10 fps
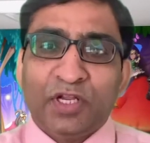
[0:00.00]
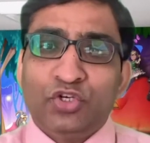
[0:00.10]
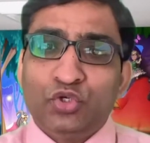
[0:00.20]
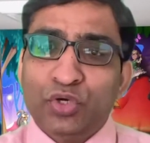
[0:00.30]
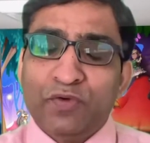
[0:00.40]

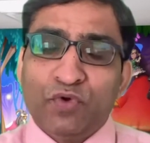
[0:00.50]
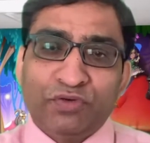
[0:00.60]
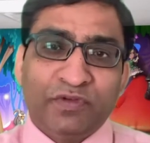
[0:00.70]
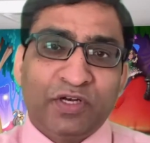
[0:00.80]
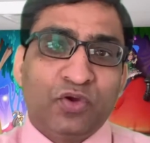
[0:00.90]
Today what
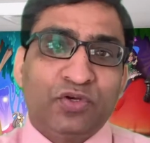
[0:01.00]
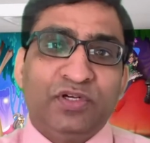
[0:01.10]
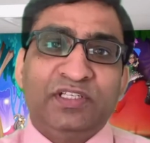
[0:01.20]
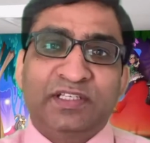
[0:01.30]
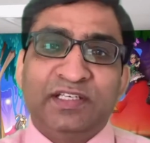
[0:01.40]
we are going to
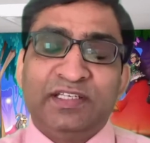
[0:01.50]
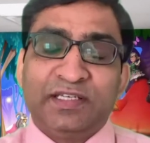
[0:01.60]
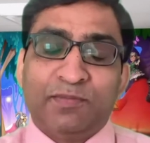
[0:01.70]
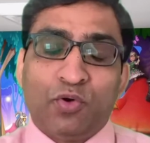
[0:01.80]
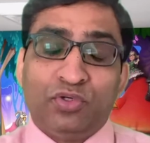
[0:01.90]
discuss is
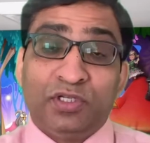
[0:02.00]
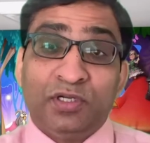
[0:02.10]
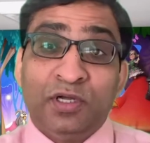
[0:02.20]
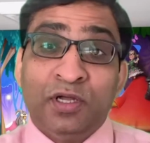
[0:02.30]
about the